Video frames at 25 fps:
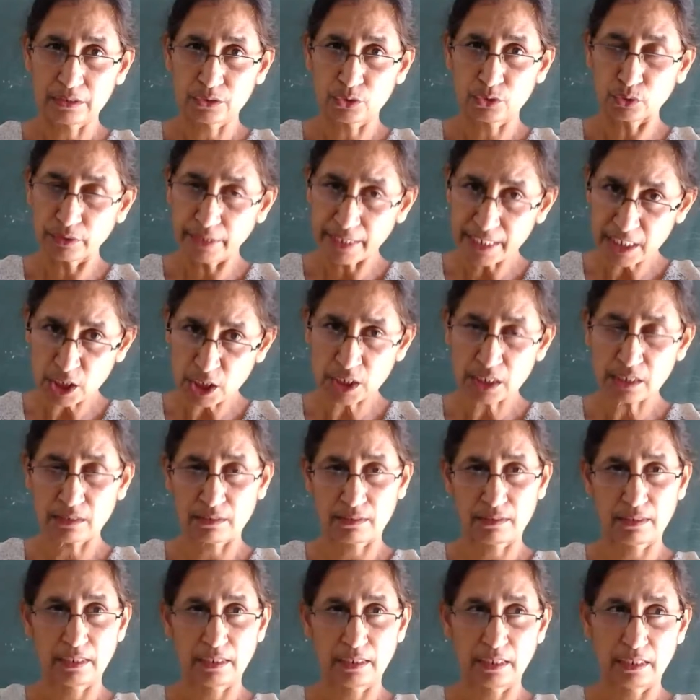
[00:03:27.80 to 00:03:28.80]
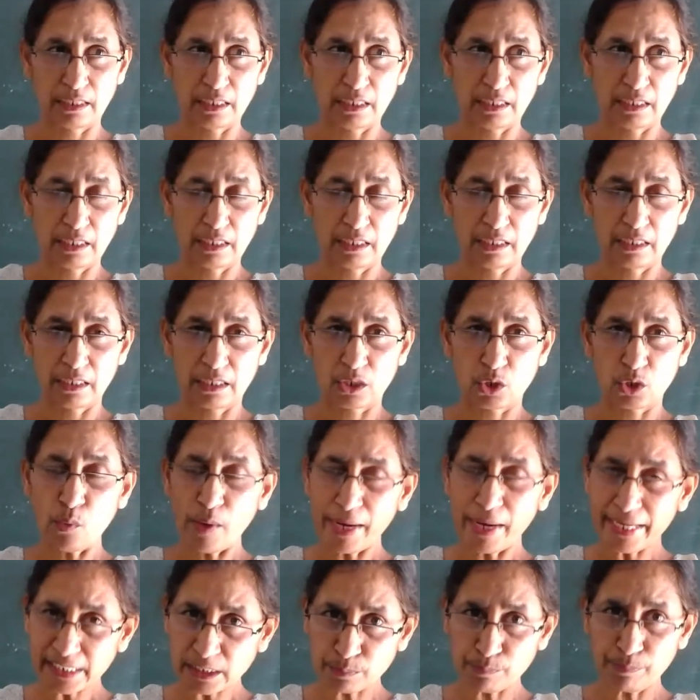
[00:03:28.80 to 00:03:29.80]
to this
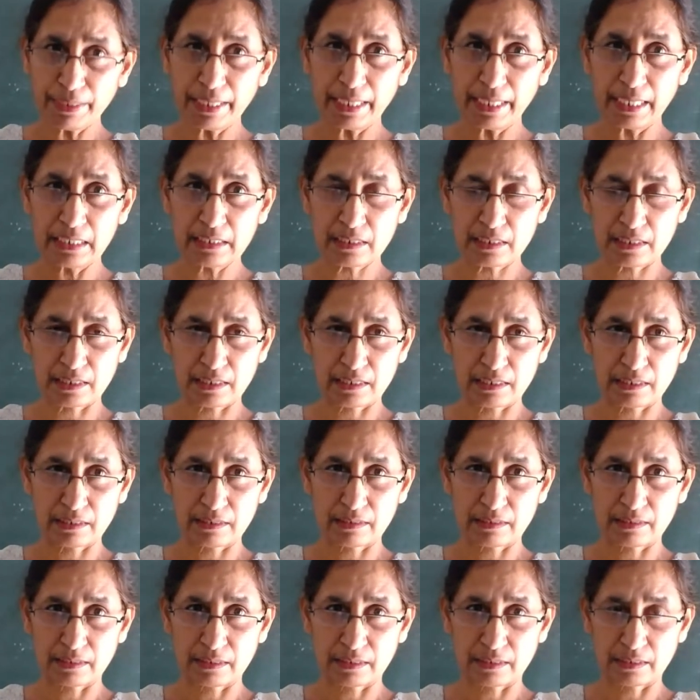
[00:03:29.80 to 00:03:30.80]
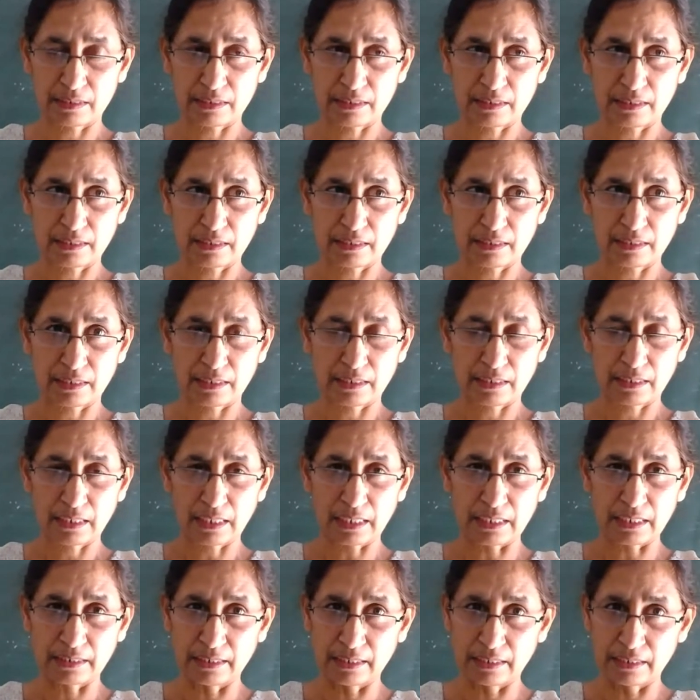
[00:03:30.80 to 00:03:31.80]
quiet place
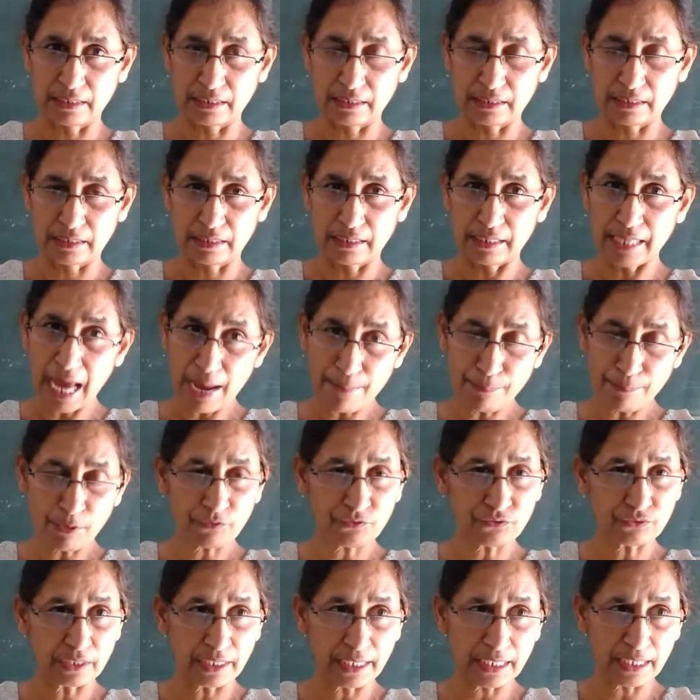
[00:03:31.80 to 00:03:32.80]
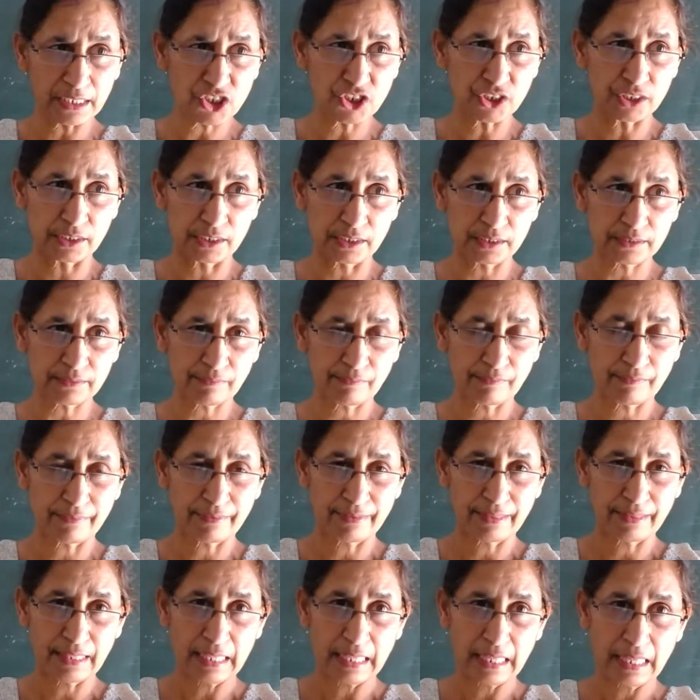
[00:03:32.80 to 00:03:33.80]
in the lap of nature,
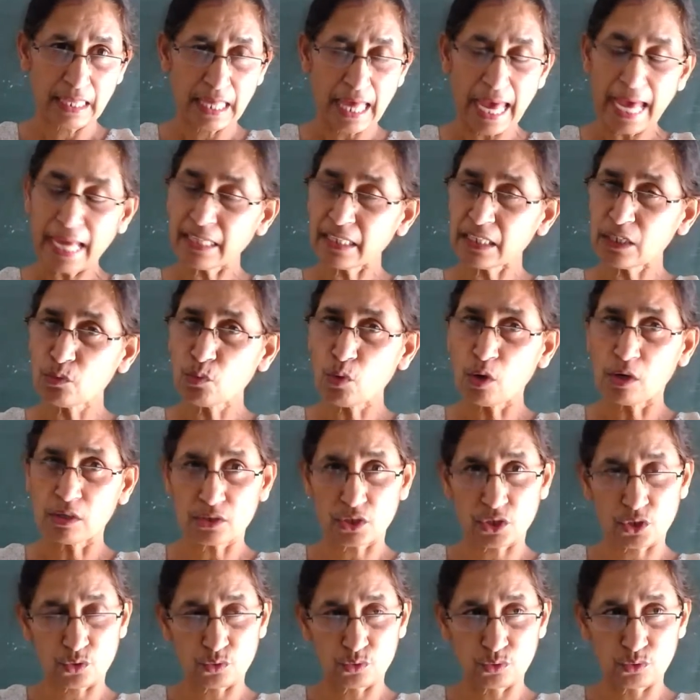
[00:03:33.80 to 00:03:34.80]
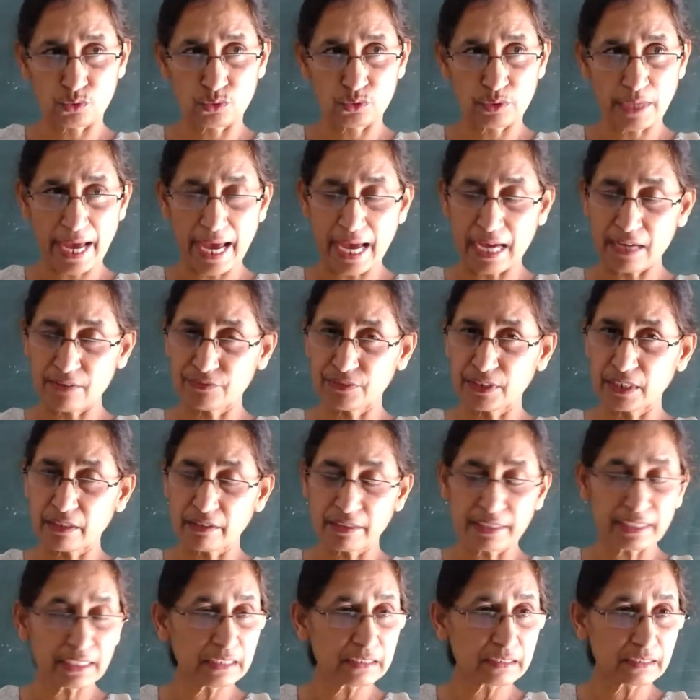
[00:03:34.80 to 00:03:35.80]
and he wants to have the
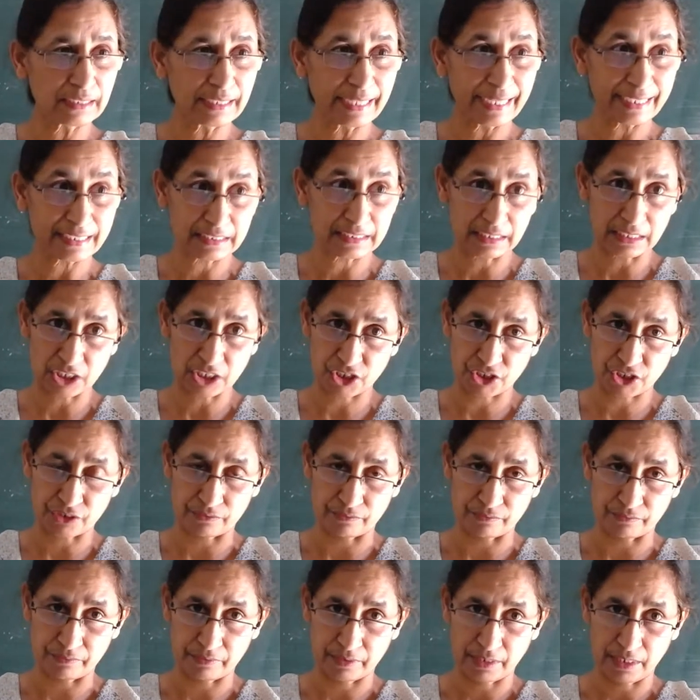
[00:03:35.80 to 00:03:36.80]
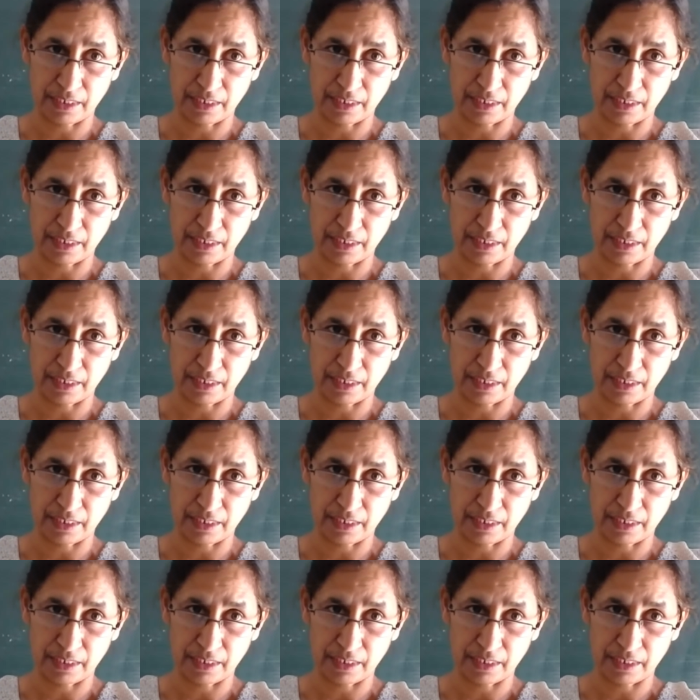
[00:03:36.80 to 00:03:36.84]
real relaxation.